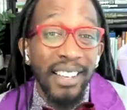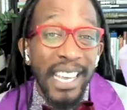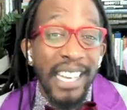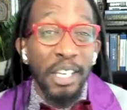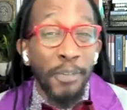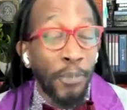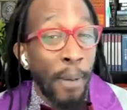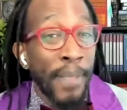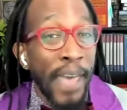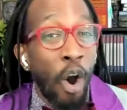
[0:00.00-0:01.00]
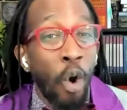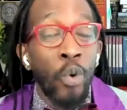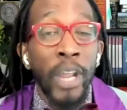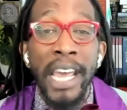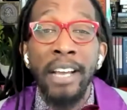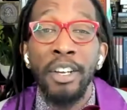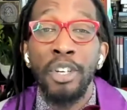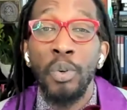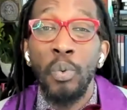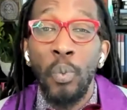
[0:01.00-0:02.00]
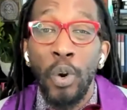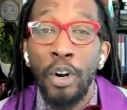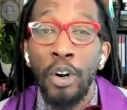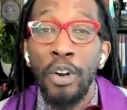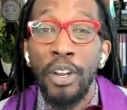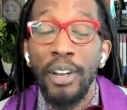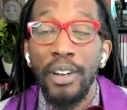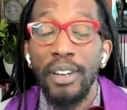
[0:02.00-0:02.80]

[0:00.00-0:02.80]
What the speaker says: Lent is from that old English word